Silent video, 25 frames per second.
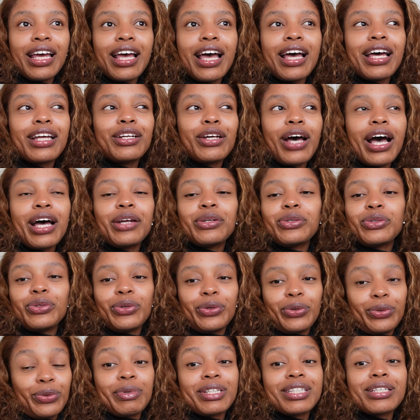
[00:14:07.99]
I don't
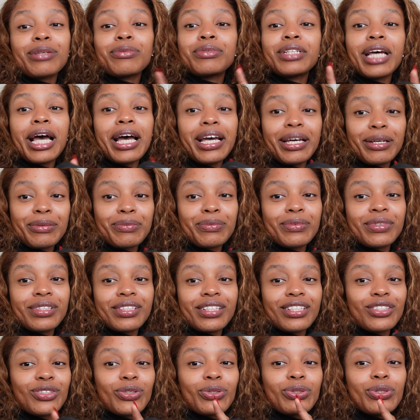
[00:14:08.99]
know. But sometimes
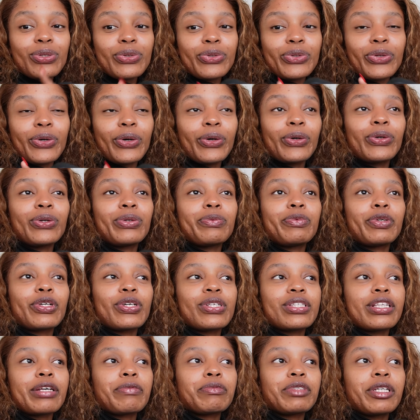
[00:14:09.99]
it's also not good
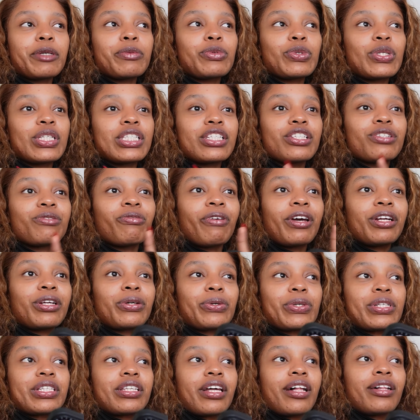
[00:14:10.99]
because sometimes we just find
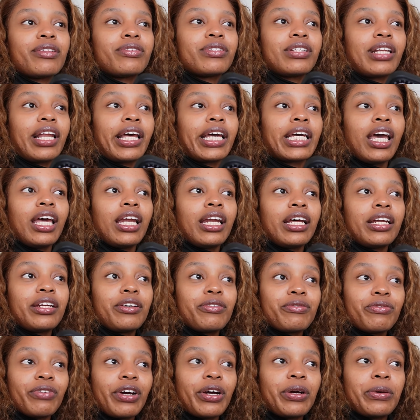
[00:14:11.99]
ourselves like in an
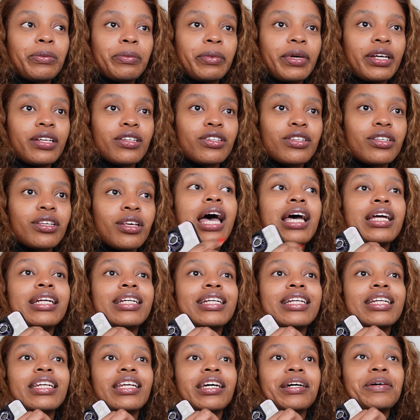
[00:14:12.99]
environment
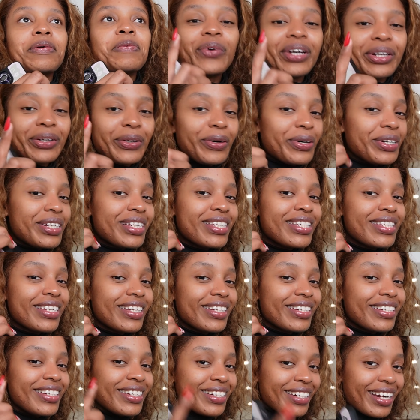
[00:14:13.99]
and we're not
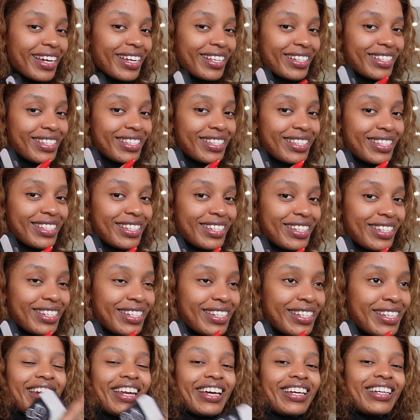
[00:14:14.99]

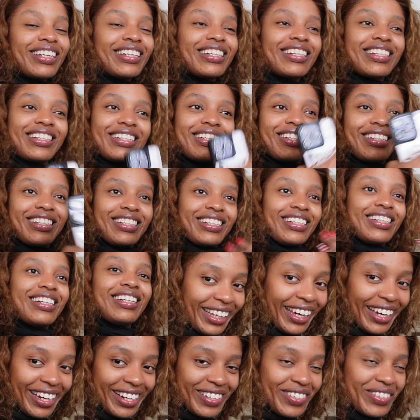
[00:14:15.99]
dressed like
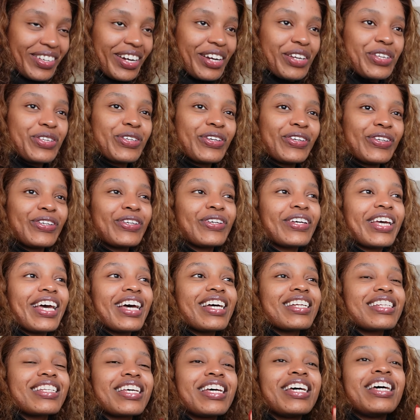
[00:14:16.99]
the area. You
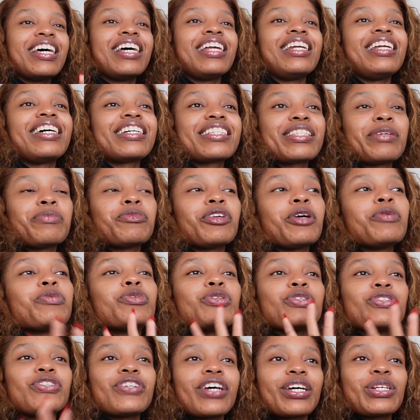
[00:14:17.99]
get like sometimes
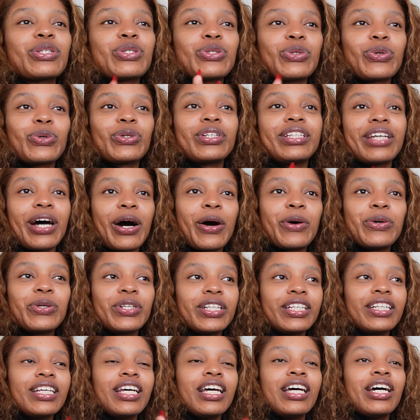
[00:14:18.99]
you dress so
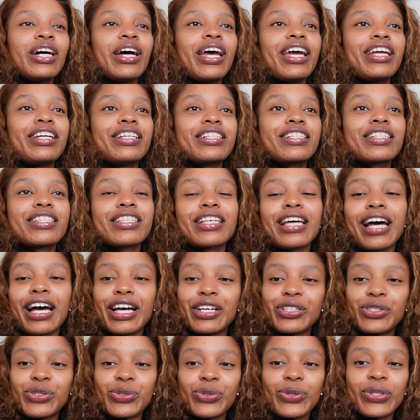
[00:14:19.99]
down and it's
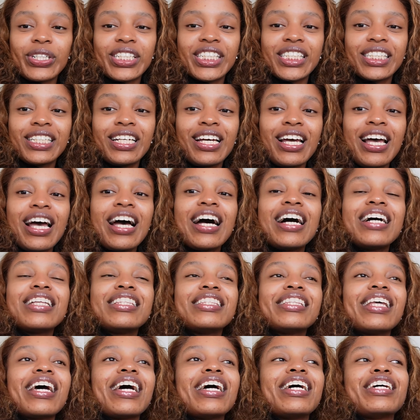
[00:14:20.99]
casual,
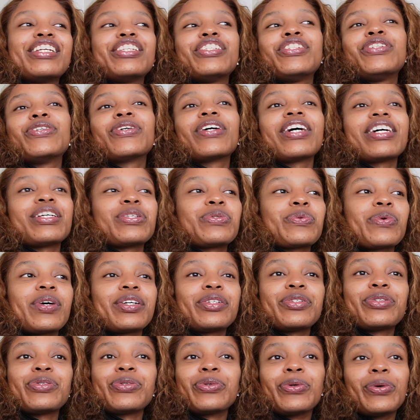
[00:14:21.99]
and then you guys
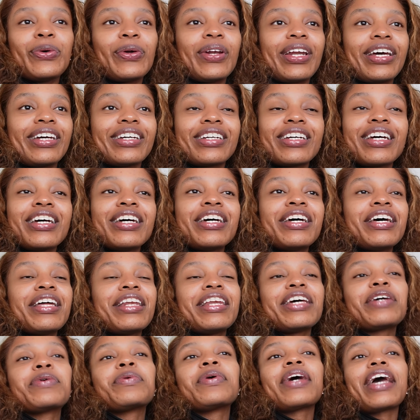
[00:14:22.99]
want to go like
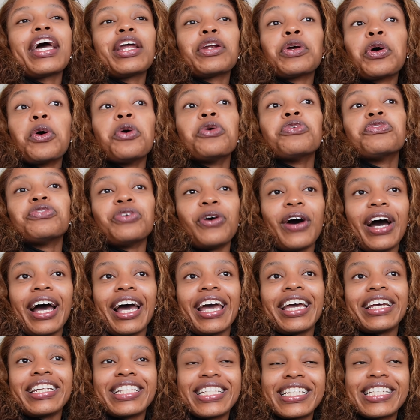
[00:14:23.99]
we can go for
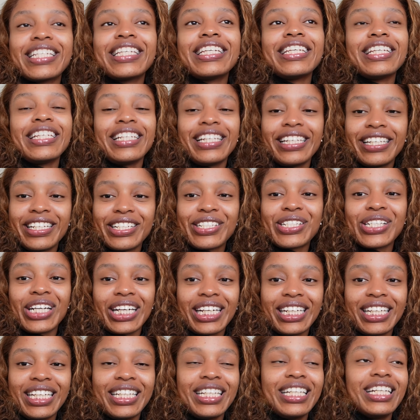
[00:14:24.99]
high tea
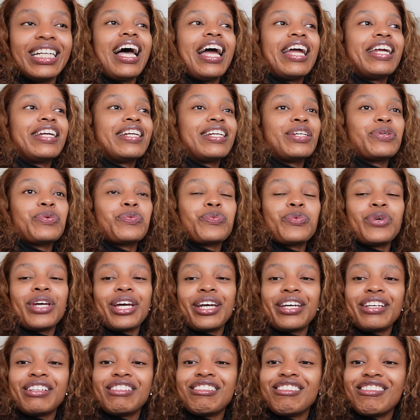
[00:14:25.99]
literally, and we
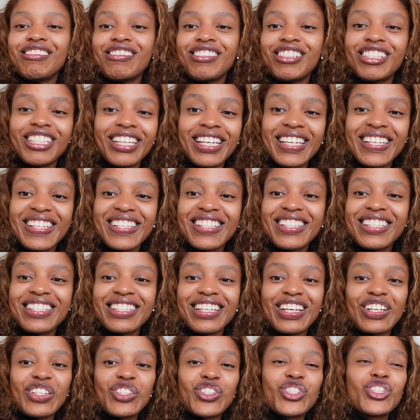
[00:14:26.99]
are in jeans
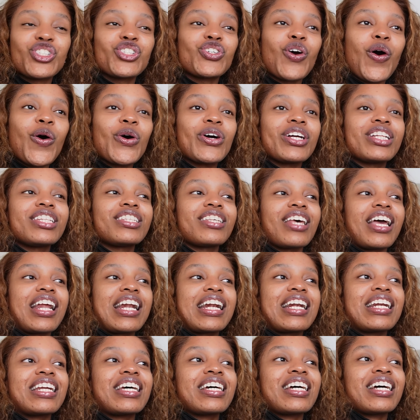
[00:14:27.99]
and shorts,
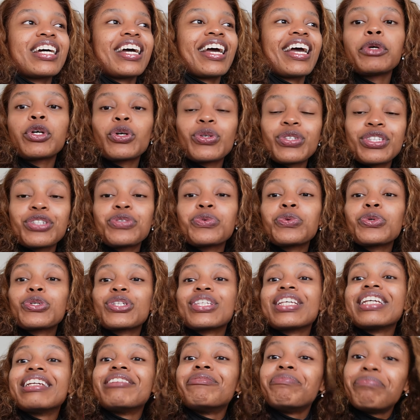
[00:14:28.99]
and because it
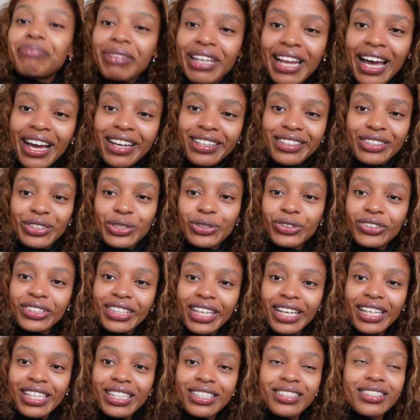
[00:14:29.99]
wasn't planned, you
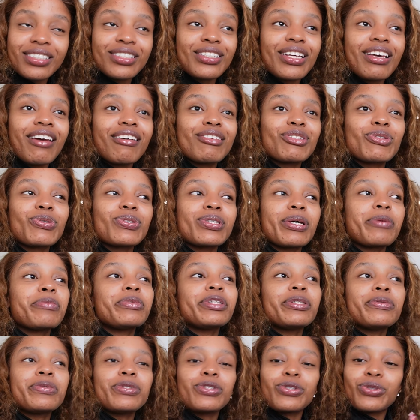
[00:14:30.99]
get. So
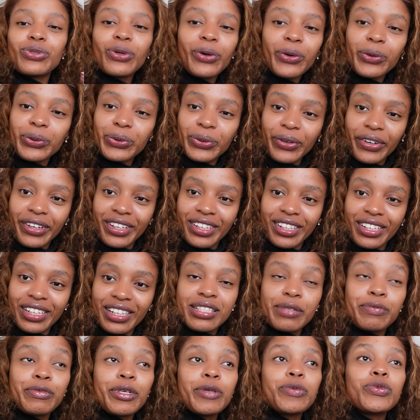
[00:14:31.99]
sometimes it's not good.
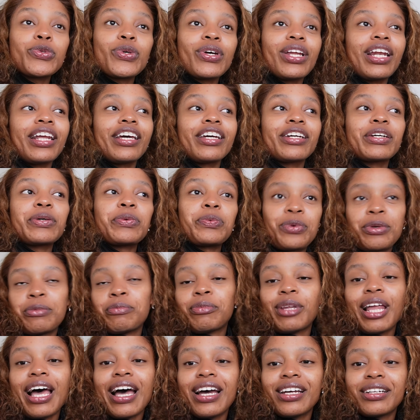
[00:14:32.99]
Sometimes we're like, we
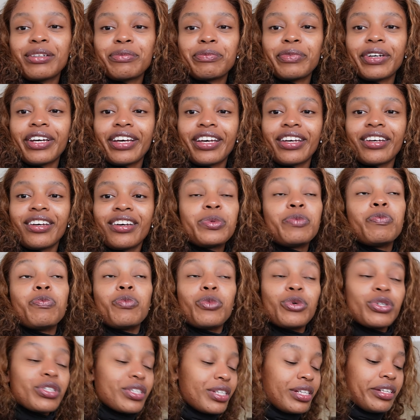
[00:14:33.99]
plan, but we
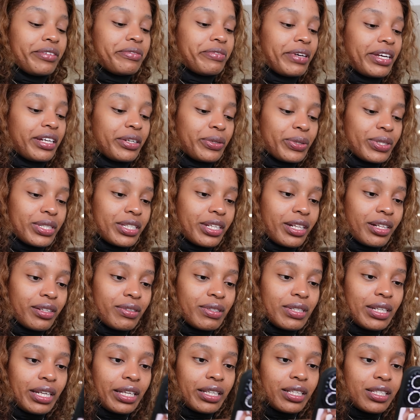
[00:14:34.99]
mostly find
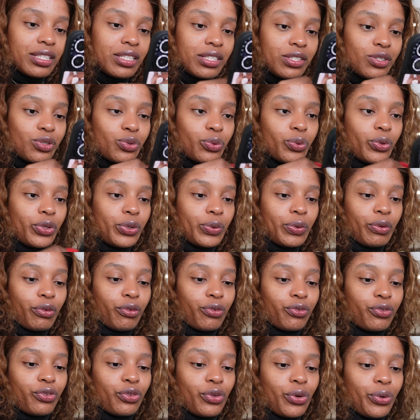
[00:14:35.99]
ourselves like just going with the
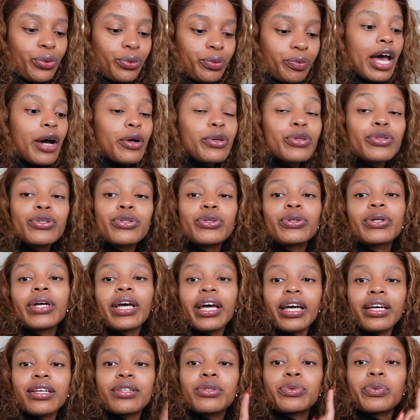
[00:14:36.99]
flow. I also,
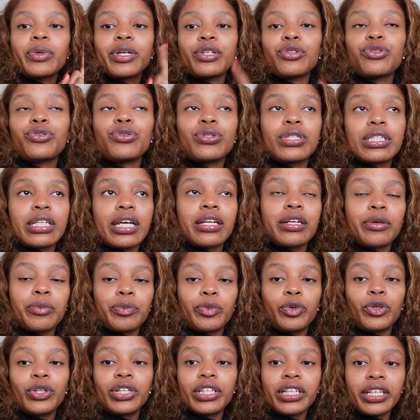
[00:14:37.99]
guys, want to start a
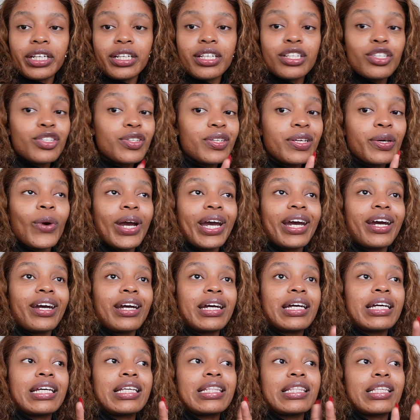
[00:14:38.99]
podcast
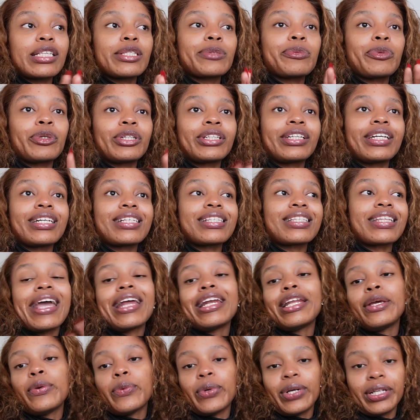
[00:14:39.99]
where in this podcast,
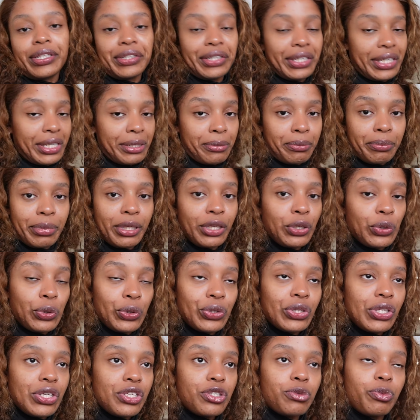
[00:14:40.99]
anyone can be
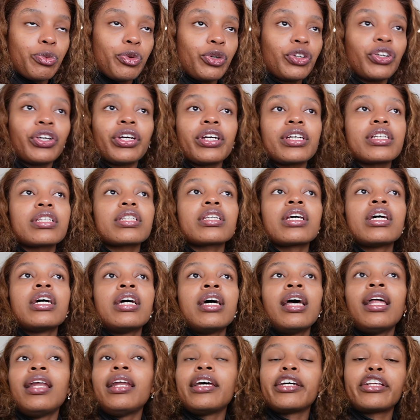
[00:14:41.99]
on this
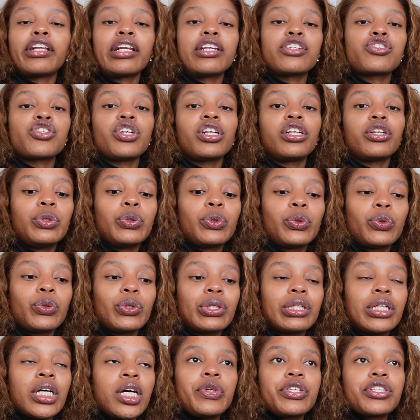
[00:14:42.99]
podcast. Like literally, you
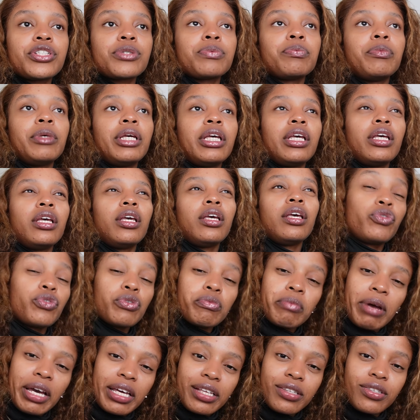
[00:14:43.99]
could reach me
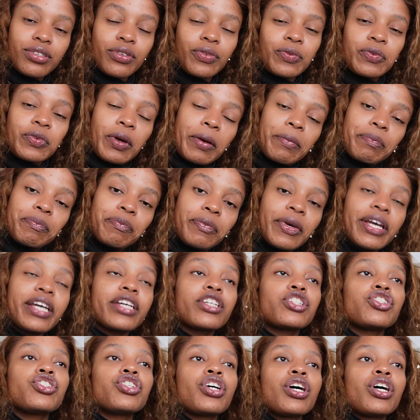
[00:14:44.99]
through my Instagram page.